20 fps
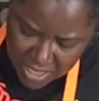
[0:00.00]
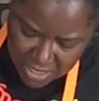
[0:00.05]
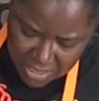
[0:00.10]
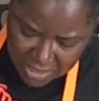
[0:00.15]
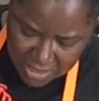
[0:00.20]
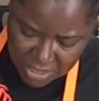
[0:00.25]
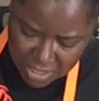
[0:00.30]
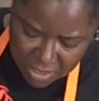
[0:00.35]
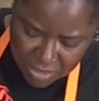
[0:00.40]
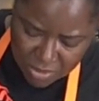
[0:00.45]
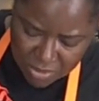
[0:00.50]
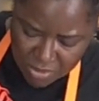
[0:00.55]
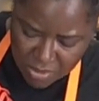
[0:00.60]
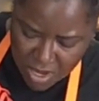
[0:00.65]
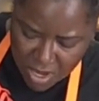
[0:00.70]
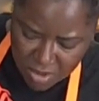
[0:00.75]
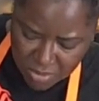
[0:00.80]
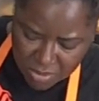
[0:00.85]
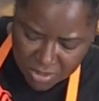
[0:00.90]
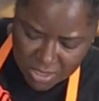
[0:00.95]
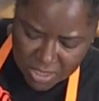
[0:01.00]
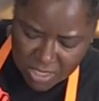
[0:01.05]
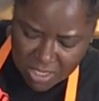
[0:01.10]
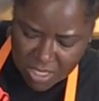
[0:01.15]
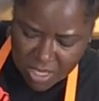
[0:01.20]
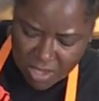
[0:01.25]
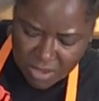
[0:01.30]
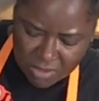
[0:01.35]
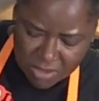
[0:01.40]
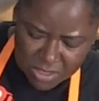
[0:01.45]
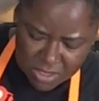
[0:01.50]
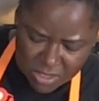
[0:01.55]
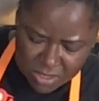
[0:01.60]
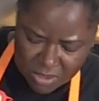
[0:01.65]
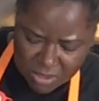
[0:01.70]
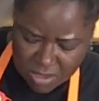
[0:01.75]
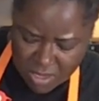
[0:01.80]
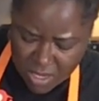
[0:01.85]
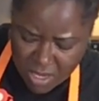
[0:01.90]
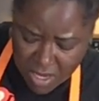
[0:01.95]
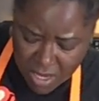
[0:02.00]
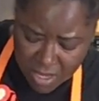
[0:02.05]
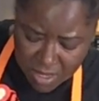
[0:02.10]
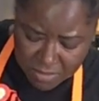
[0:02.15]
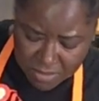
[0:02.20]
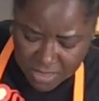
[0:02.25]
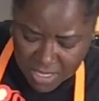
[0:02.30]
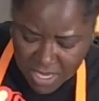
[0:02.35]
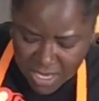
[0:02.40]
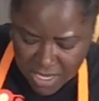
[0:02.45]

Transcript: until you don't see those little clumps.